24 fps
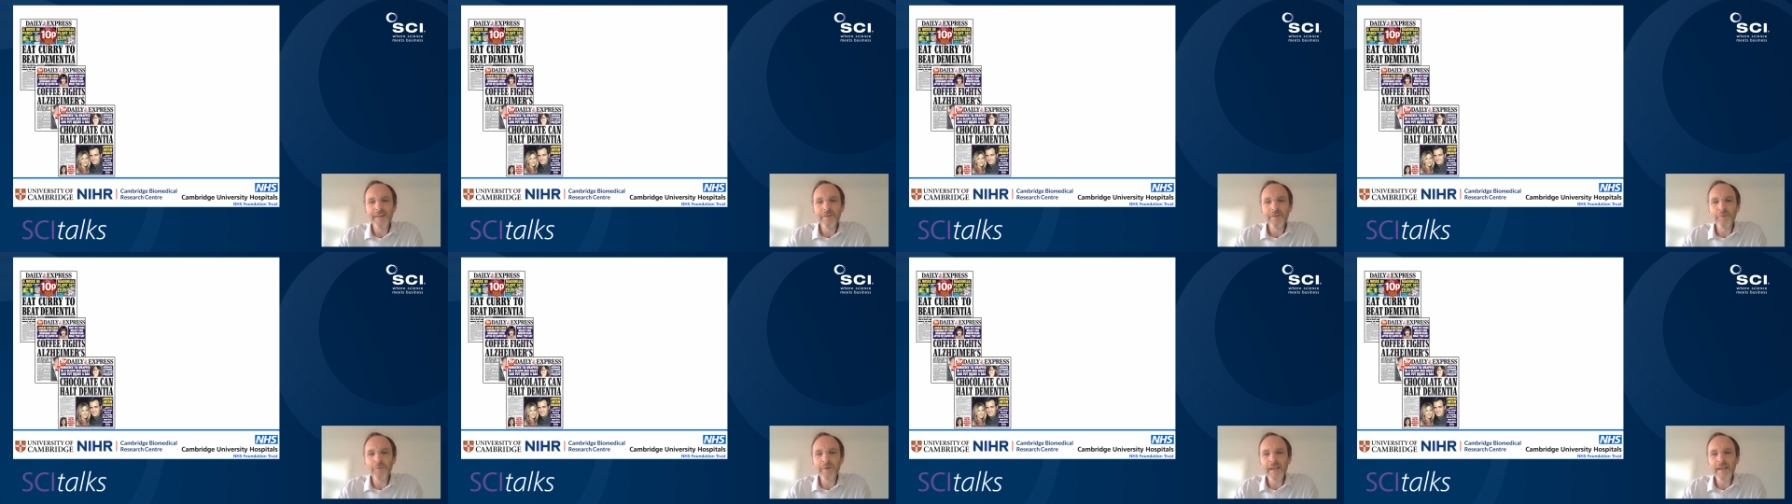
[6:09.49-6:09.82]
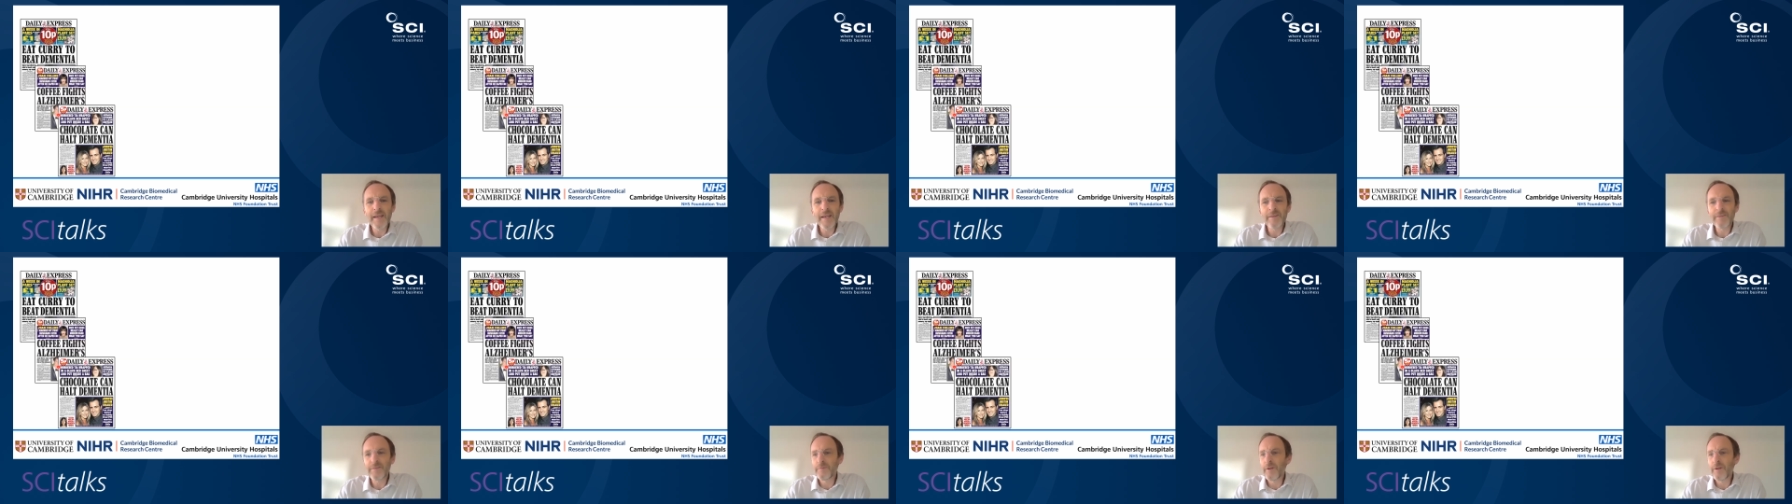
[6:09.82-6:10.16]
we
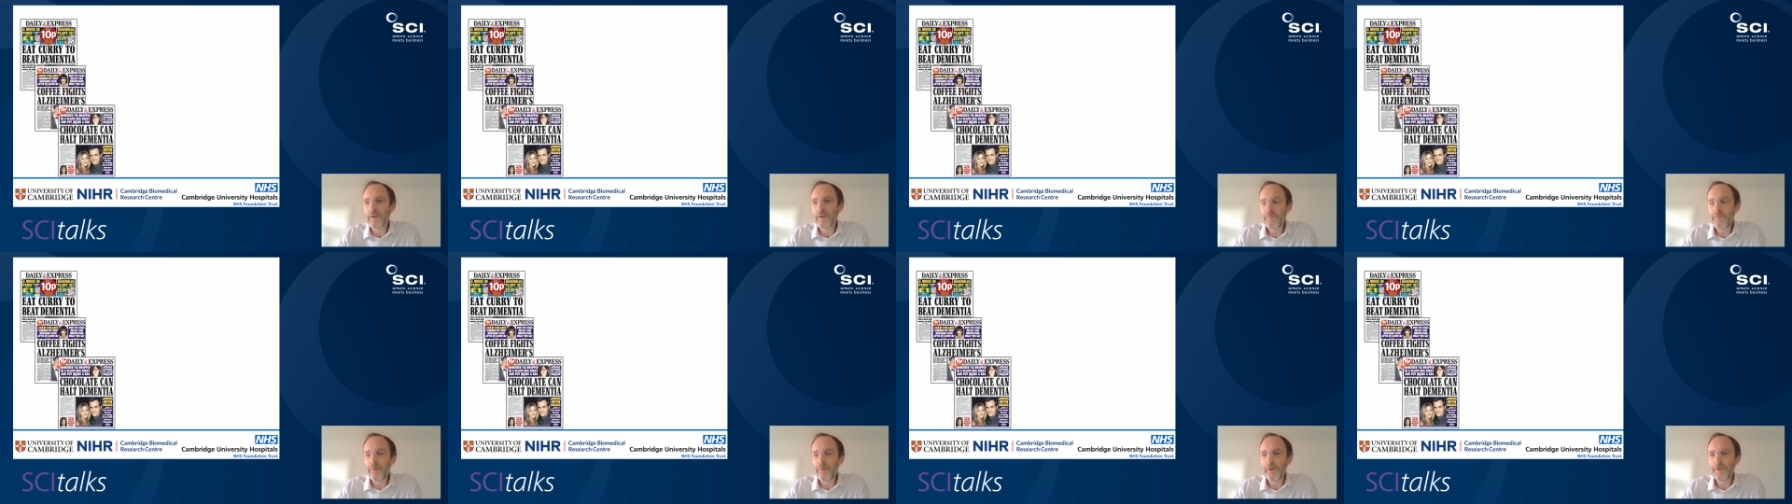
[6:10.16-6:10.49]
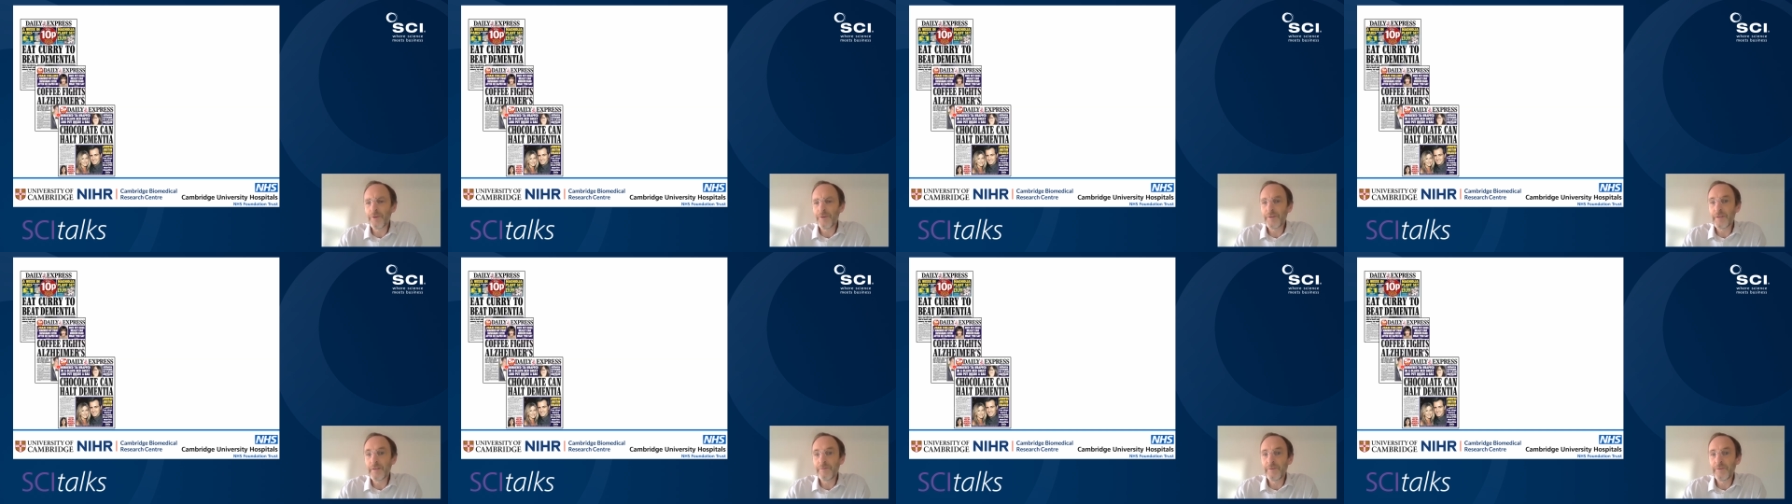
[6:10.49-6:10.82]
hear a lot of
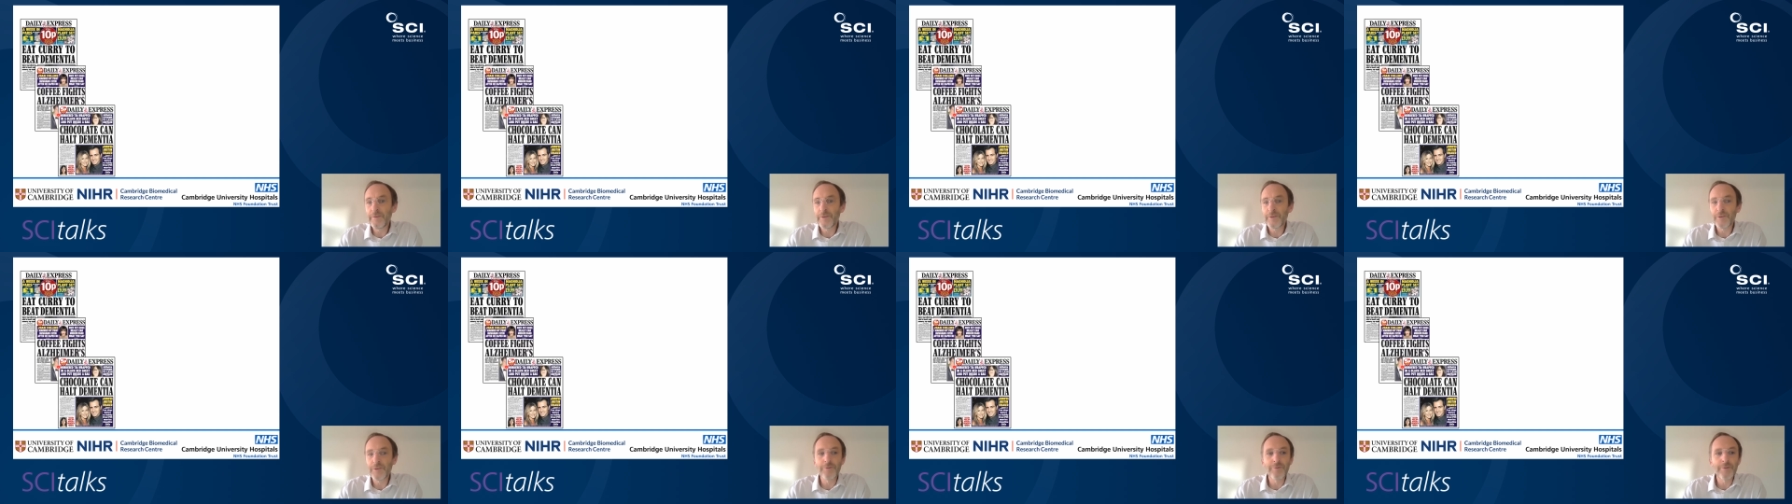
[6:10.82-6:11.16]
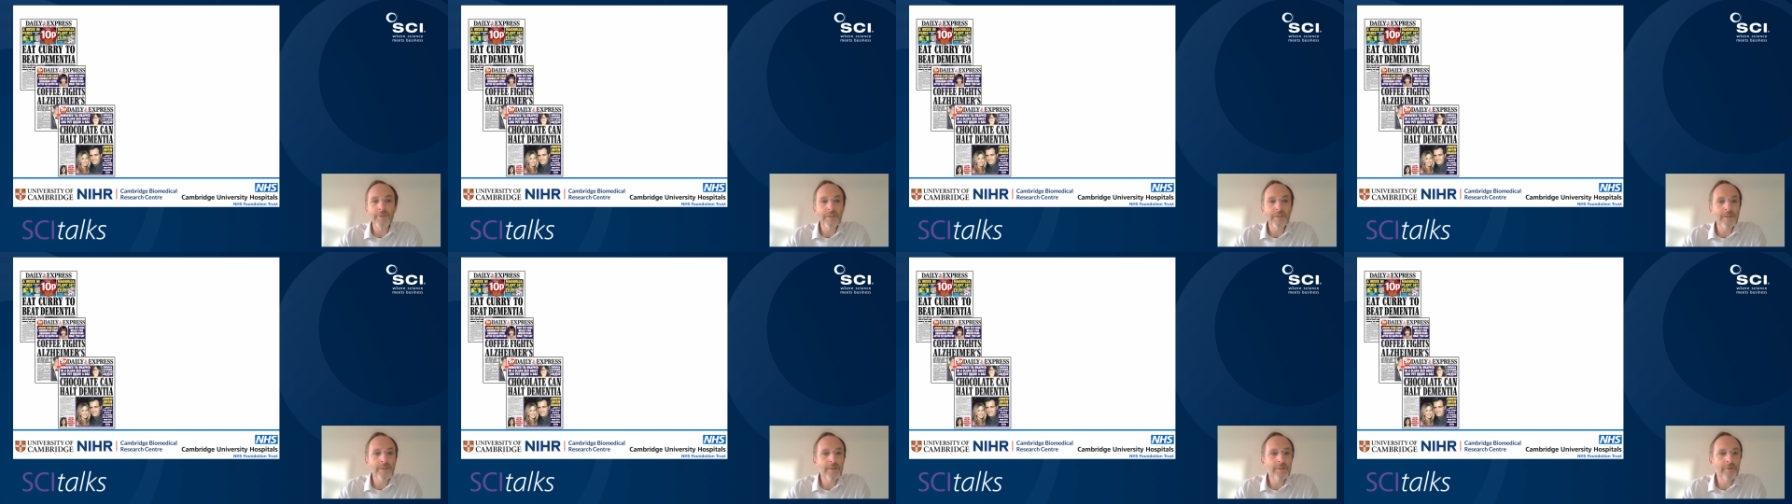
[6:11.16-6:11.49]
positive news
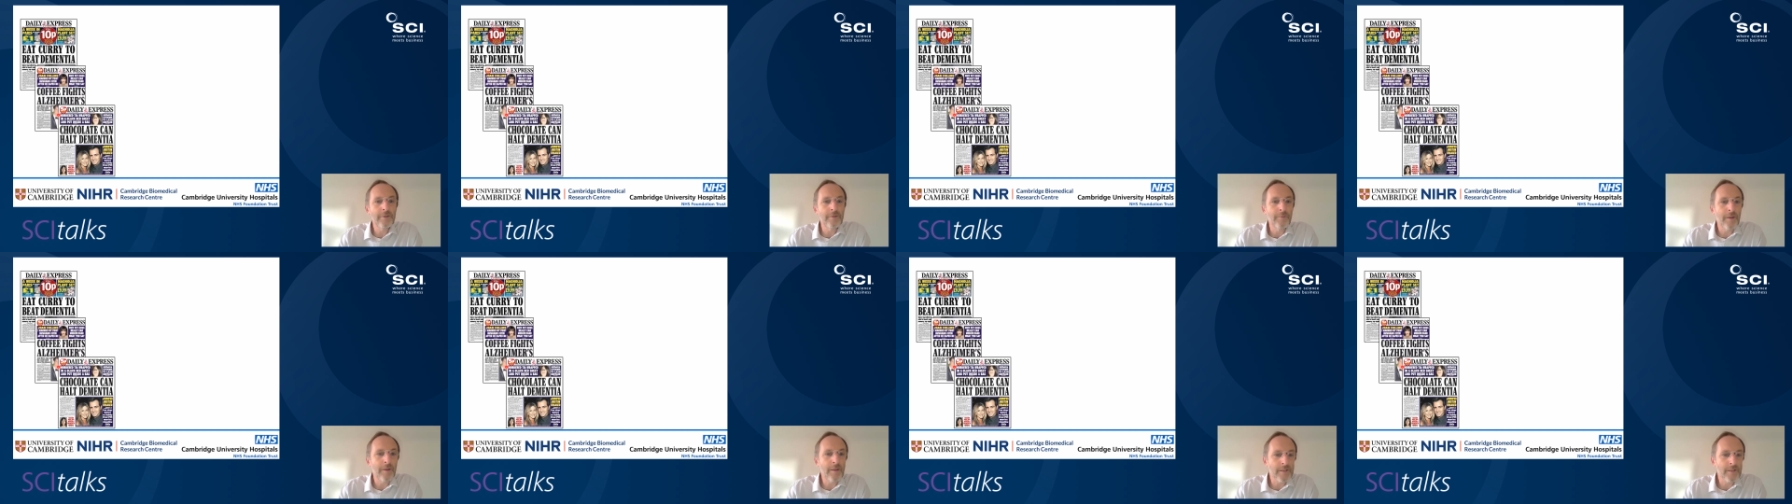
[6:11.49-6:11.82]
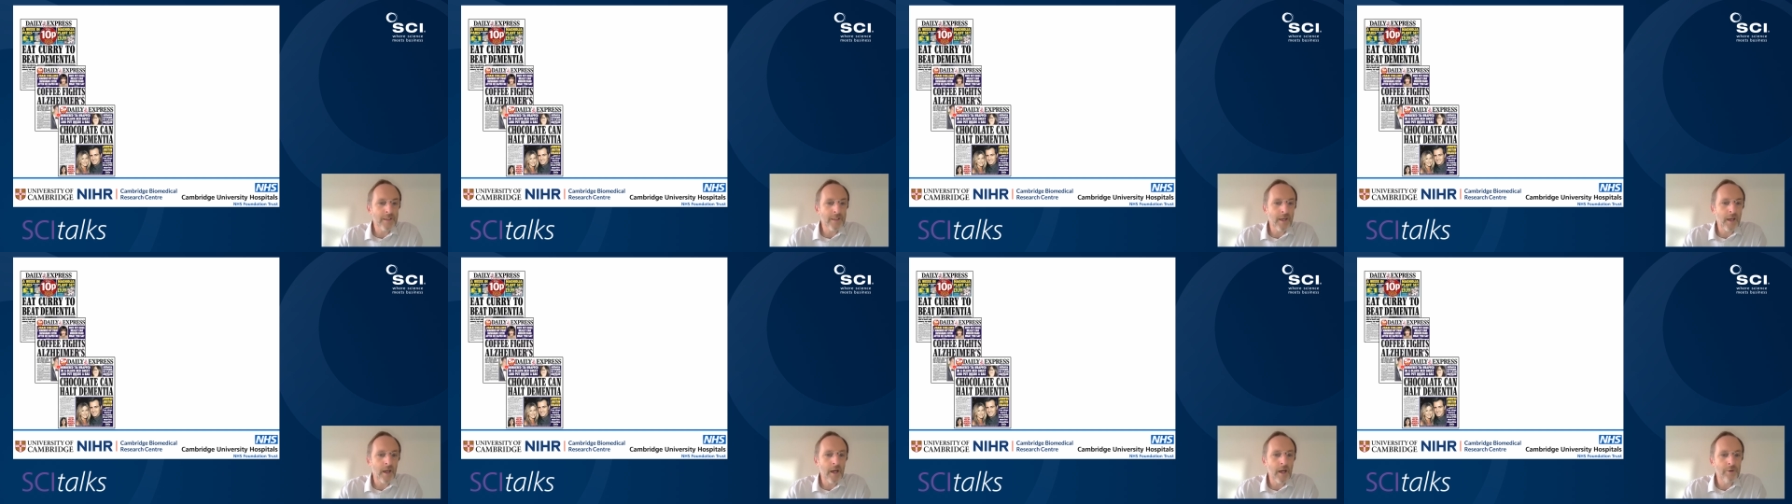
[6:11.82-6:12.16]
stories too, whether
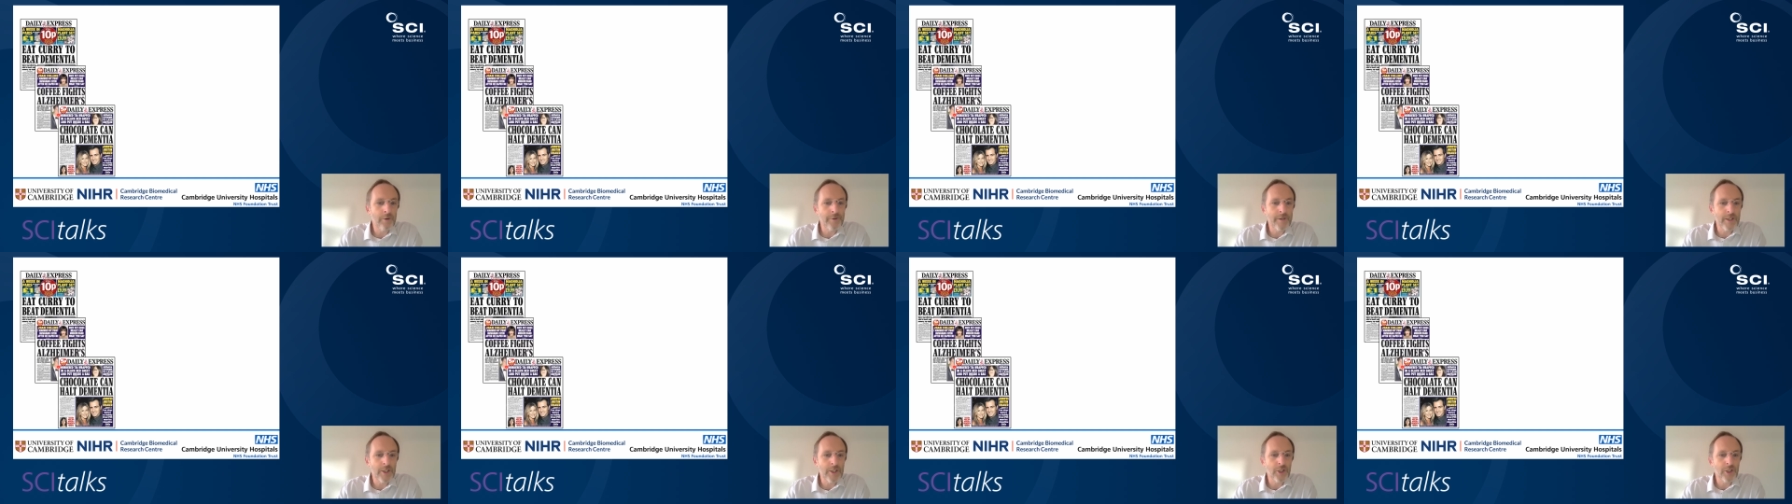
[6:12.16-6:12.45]
it's curry,